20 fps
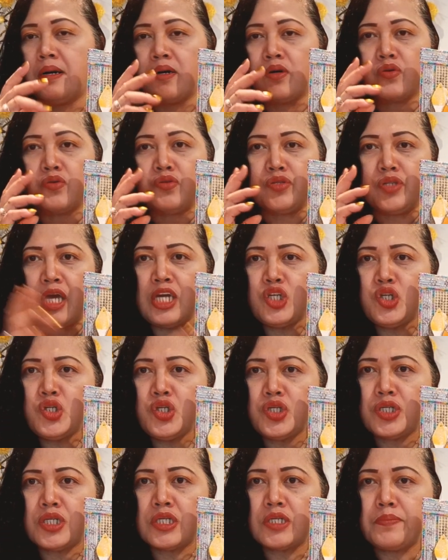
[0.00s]

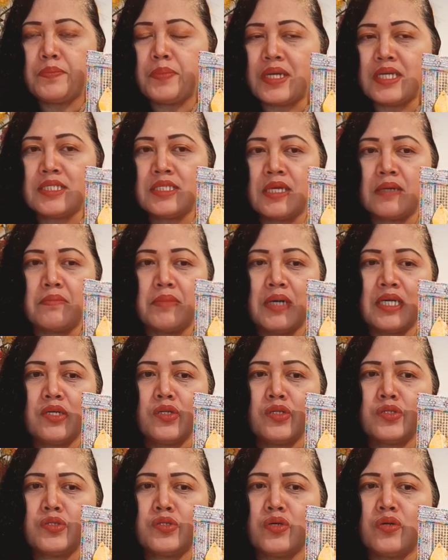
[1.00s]
conditioner, plastic
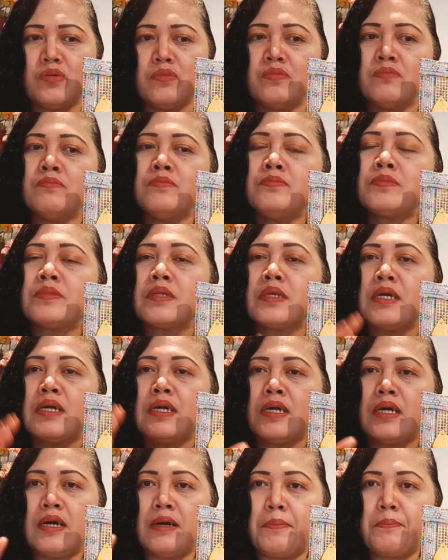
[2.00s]
bottles of
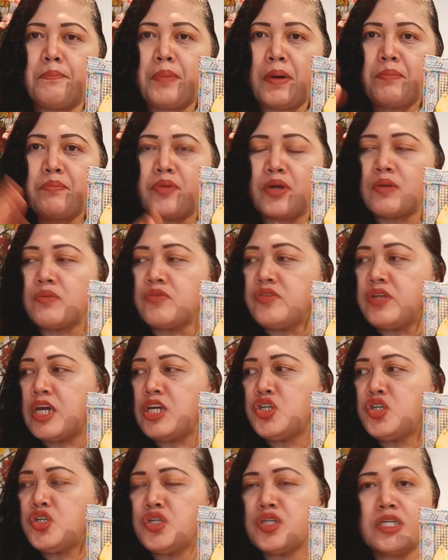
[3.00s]
fabric
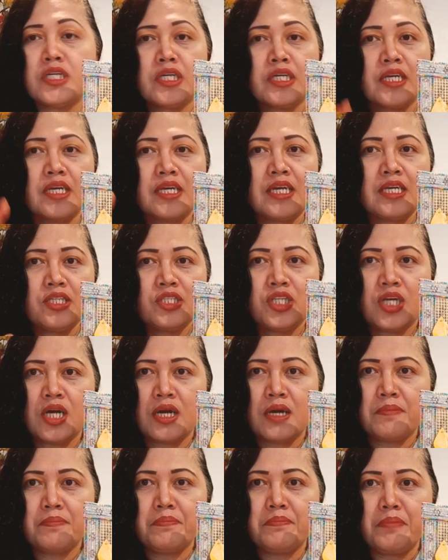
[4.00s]
conditioner,
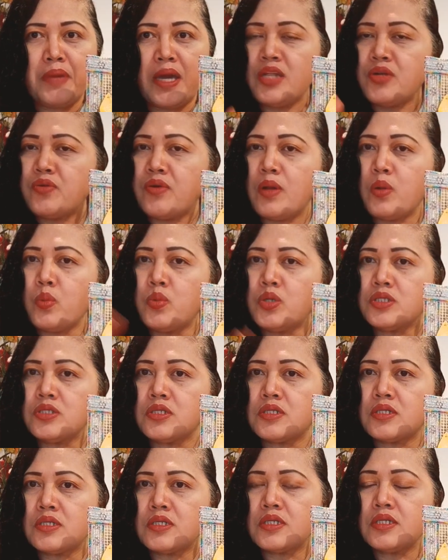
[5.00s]
ketchup, mineral
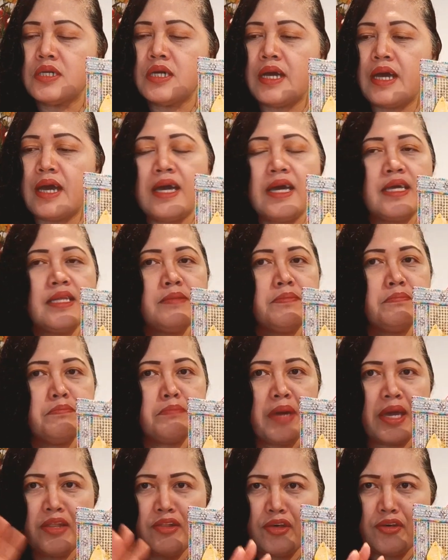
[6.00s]
water, and
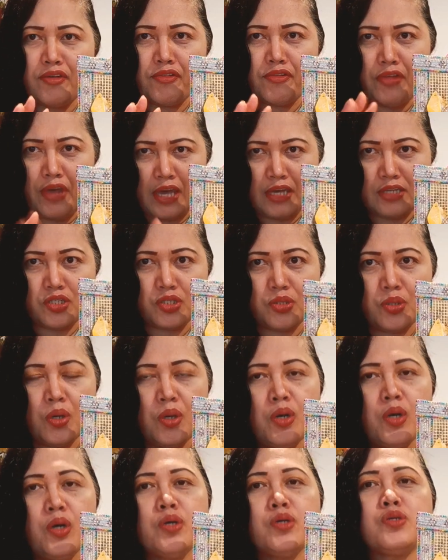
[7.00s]
many things.
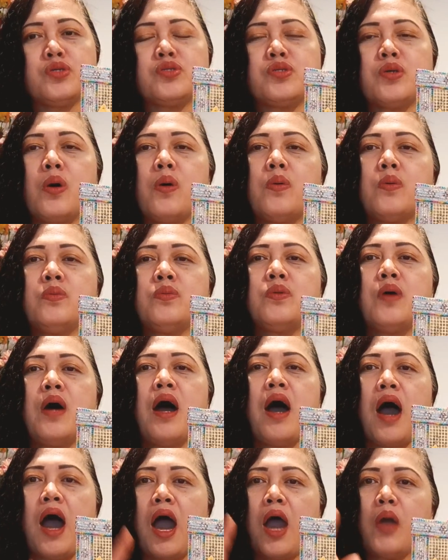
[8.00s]
So
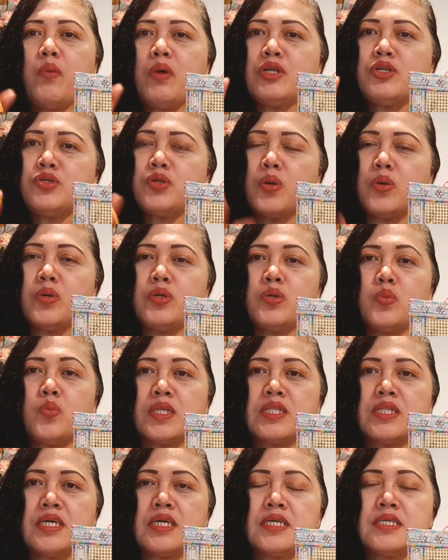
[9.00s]
I will show you
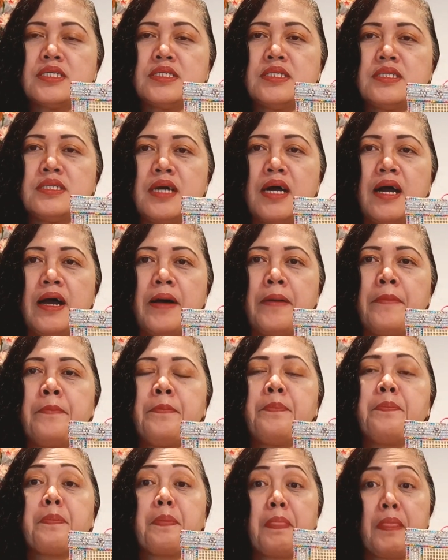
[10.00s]
what is the
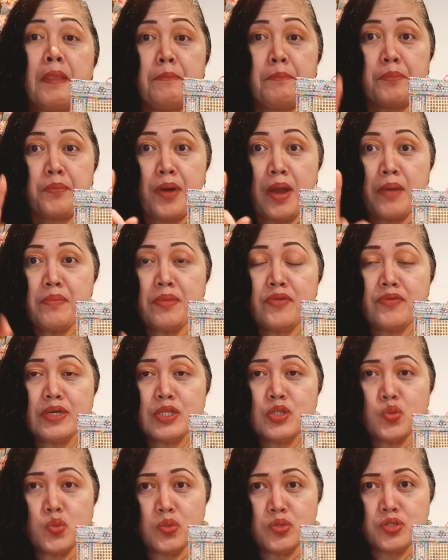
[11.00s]
primary
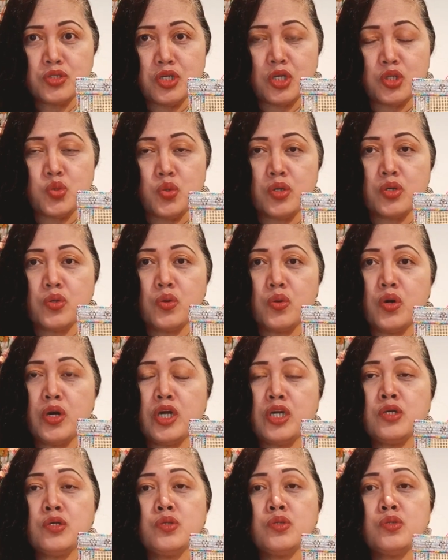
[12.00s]
tools that we're
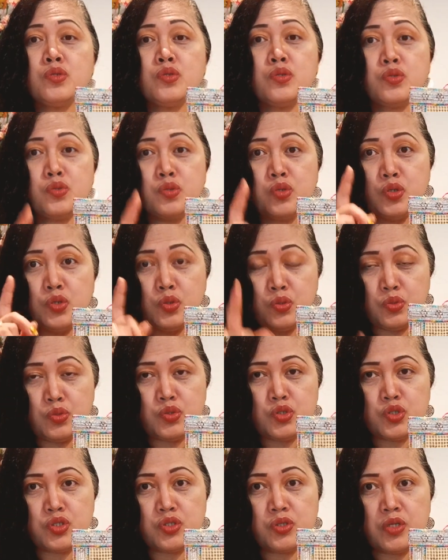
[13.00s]
going to
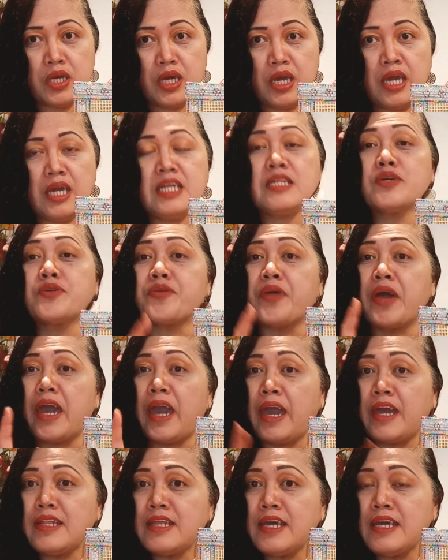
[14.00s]
use in
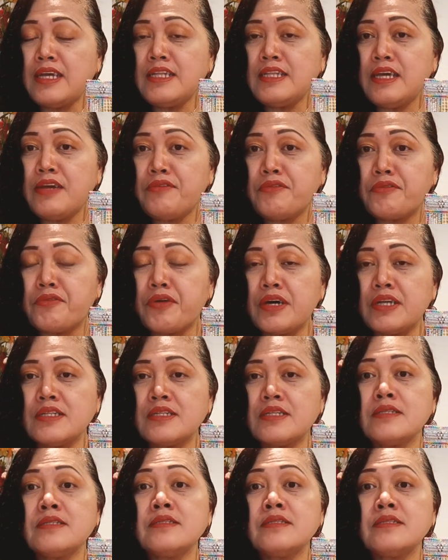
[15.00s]
creating different